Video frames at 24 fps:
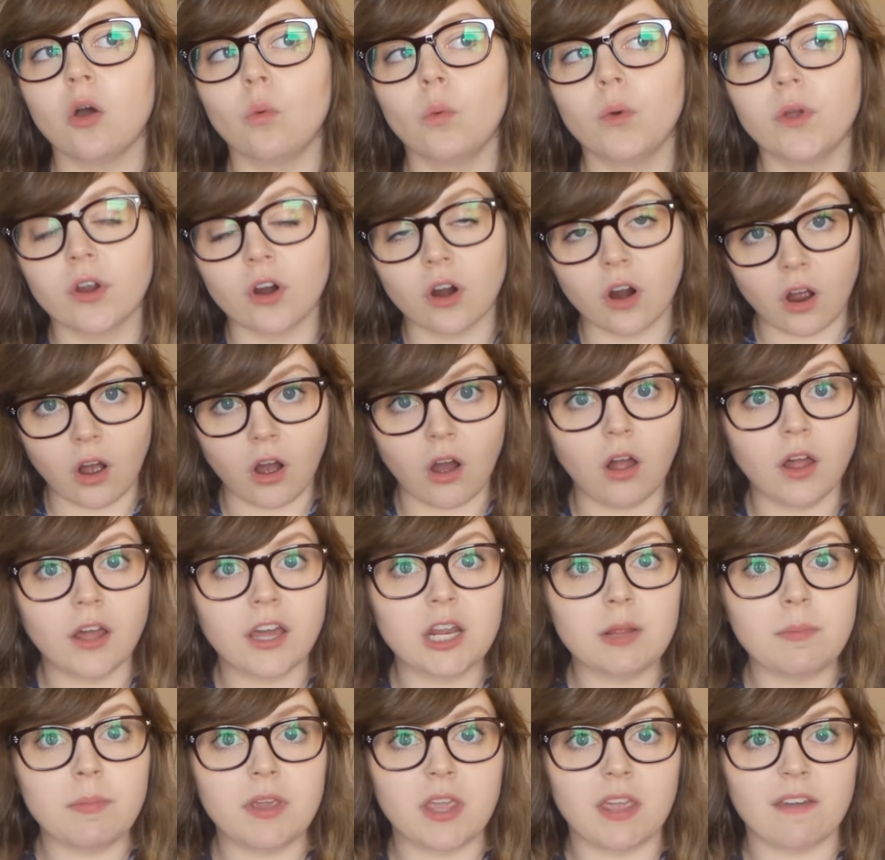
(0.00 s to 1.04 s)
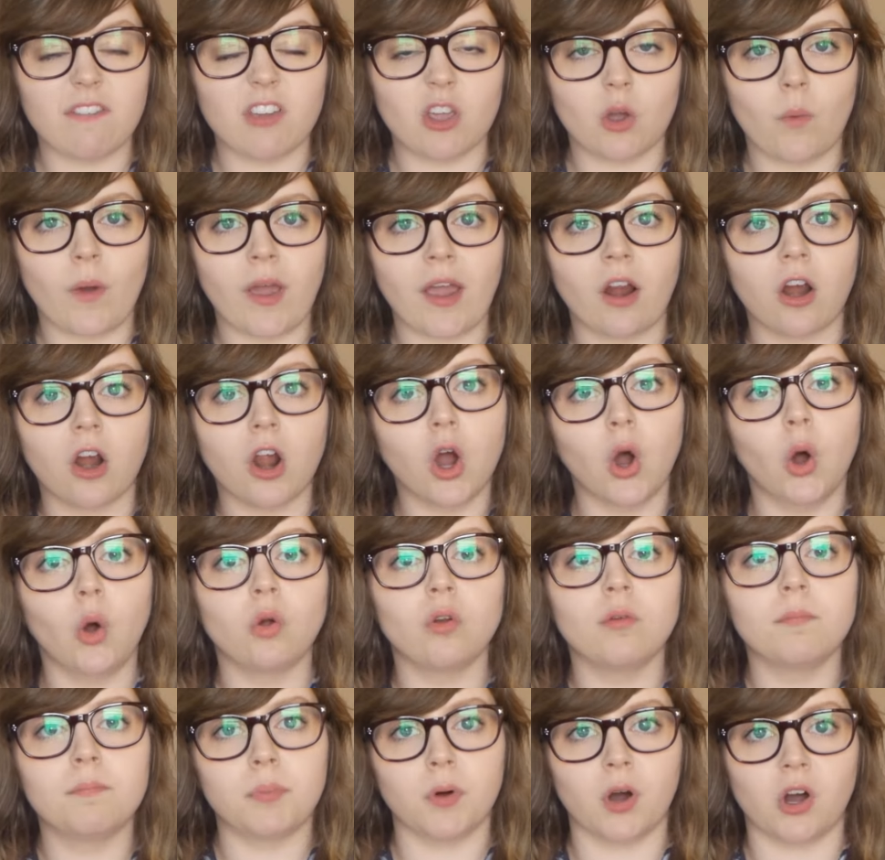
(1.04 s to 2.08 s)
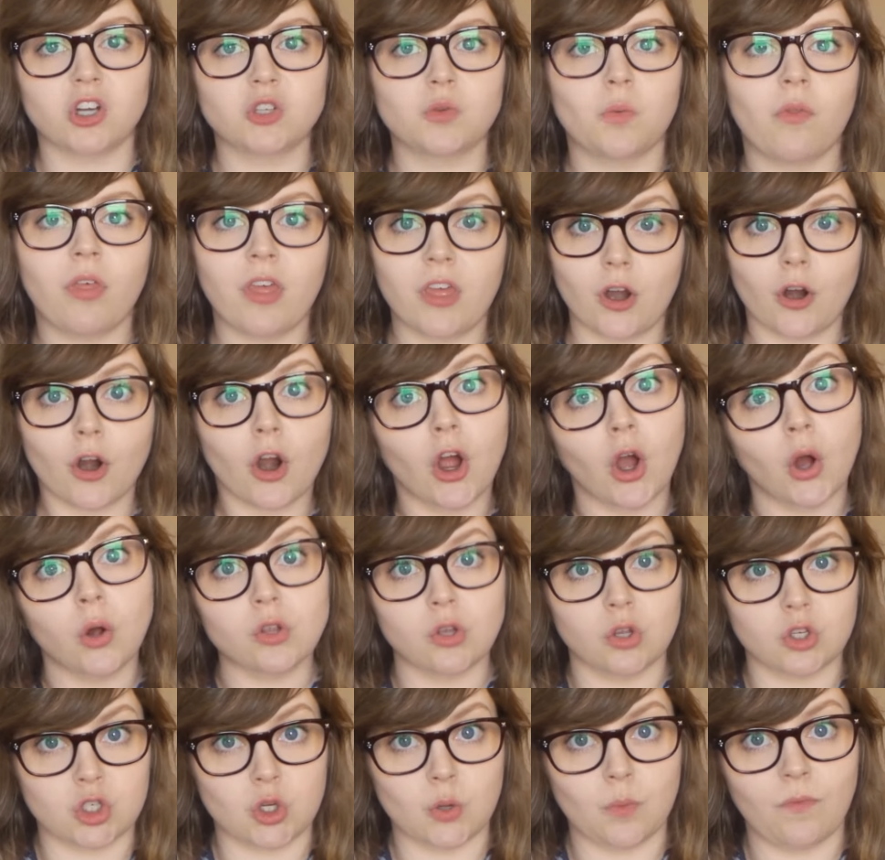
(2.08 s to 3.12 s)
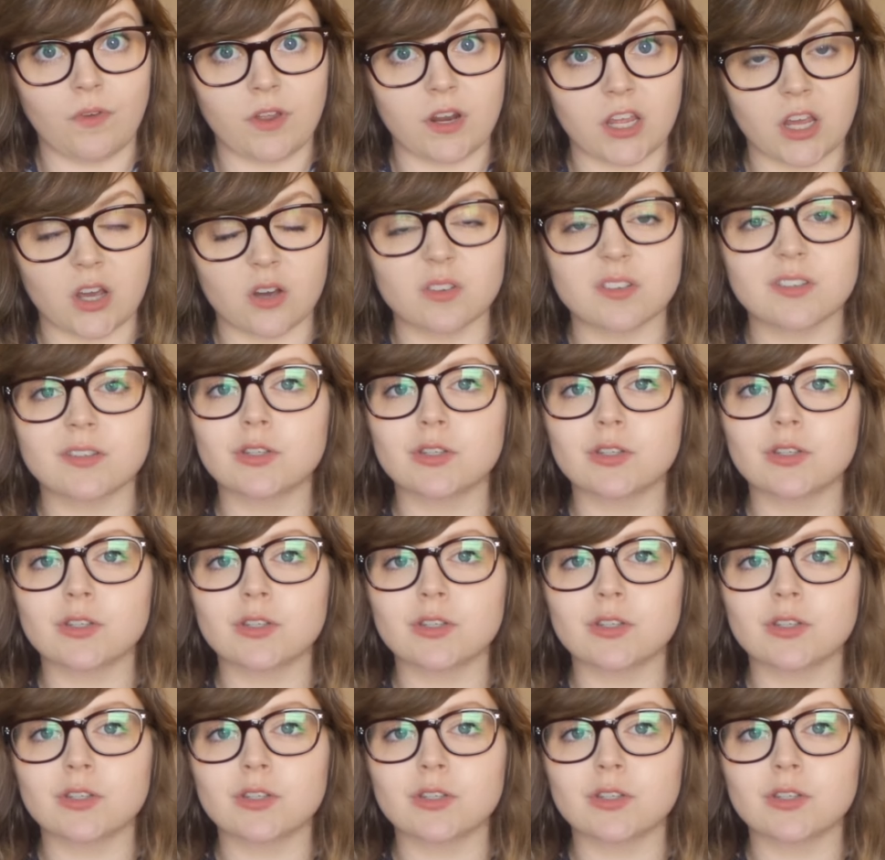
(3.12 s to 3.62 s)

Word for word: we are all going to be giving away our own books within our own YouTube videos.